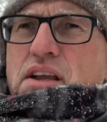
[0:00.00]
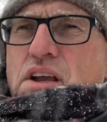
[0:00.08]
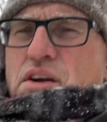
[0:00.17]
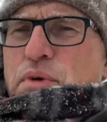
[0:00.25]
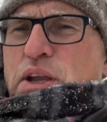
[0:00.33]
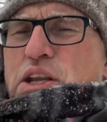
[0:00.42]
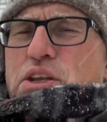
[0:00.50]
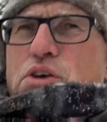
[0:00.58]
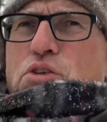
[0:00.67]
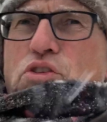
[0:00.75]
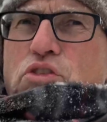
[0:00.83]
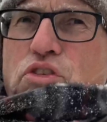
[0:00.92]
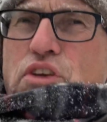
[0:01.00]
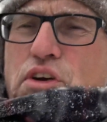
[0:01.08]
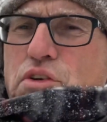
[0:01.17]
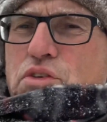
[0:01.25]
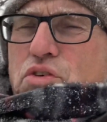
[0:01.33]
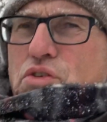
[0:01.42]
We can use the
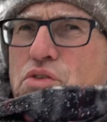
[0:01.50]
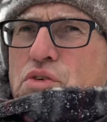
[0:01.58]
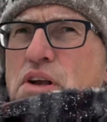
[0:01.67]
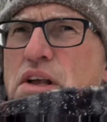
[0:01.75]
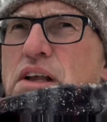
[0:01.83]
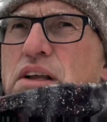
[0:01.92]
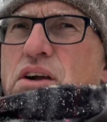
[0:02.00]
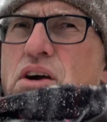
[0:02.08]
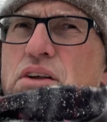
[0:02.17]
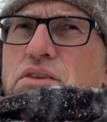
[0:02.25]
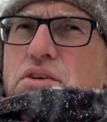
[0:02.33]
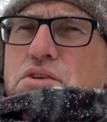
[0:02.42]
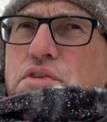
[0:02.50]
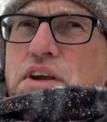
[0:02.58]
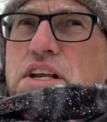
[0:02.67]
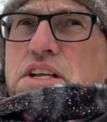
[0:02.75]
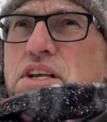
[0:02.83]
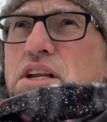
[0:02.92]
CO2
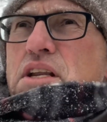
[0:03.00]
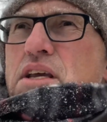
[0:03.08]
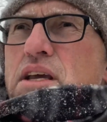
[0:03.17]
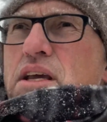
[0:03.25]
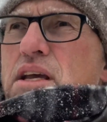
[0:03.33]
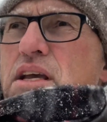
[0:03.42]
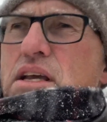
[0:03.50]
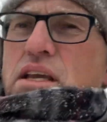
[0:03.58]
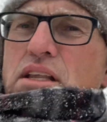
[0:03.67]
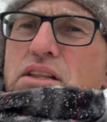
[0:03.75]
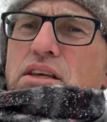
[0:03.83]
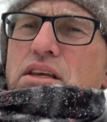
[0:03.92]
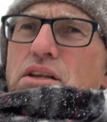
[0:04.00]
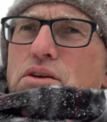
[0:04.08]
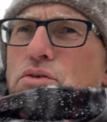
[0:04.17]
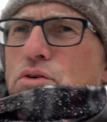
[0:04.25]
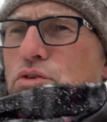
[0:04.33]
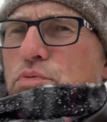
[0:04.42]
concentration in the
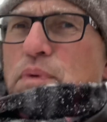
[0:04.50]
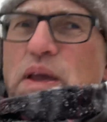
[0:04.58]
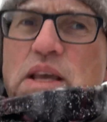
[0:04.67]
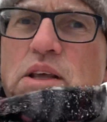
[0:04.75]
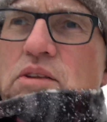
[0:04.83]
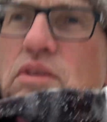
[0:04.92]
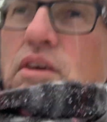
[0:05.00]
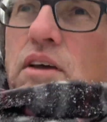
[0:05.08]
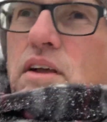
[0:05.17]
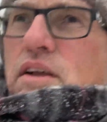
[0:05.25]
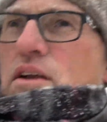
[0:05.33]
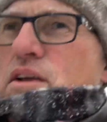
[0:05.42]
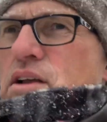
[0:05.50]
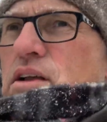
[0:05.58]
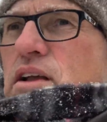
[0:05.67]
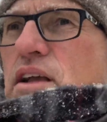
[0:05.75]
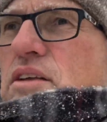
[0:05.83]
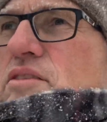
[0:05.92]
indoor space
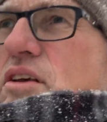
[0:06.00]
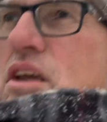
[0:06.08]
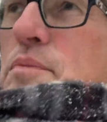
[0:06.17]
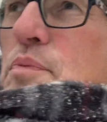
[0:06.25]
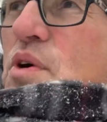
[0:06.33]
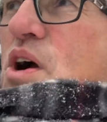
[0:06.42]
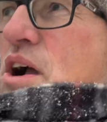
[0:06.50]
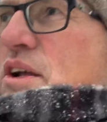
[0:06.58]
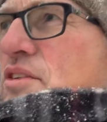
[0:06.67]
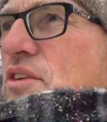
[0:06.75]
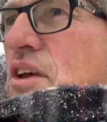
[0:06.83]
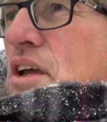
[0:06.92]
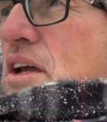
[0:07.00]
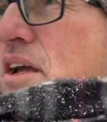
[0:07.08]
as a proxy,